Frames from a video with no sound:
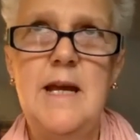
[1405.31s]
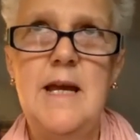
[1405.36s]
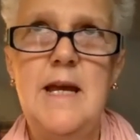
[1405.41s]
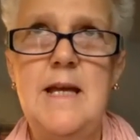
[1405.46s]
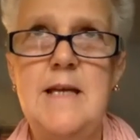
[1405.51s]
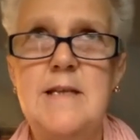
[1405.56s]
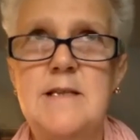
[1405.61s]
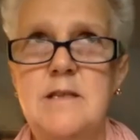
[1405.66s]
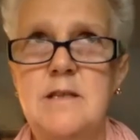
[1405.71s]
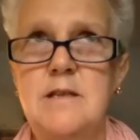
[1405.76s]

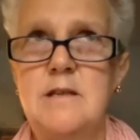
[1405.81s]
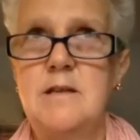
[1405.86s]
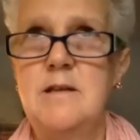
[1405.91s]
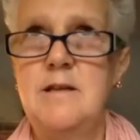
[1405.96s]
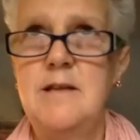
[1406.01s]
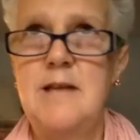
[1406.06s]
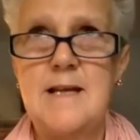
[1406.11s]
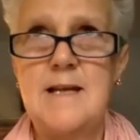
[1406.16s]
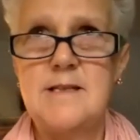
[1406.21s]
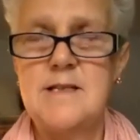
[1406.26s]
isn't
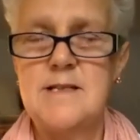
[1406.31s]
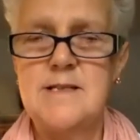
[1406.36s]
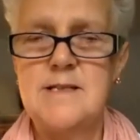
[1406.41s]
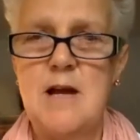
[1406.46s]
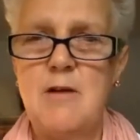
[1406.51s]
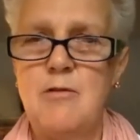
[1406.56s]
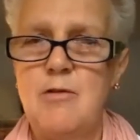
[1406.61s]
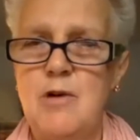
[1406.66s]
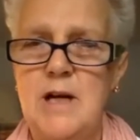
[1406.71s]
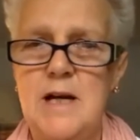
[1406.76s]

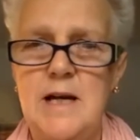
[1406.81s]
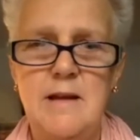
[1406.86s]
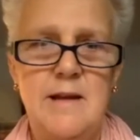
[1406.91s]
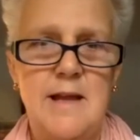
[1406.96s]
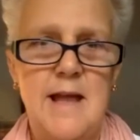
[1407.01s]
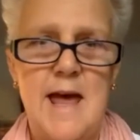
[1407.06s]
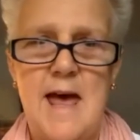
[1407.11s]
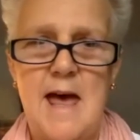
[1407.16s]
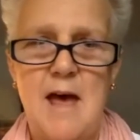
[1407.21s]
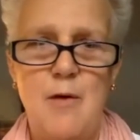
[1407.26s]
necessarily
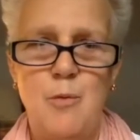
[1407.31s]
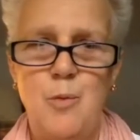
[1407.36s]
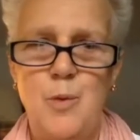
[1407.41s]
there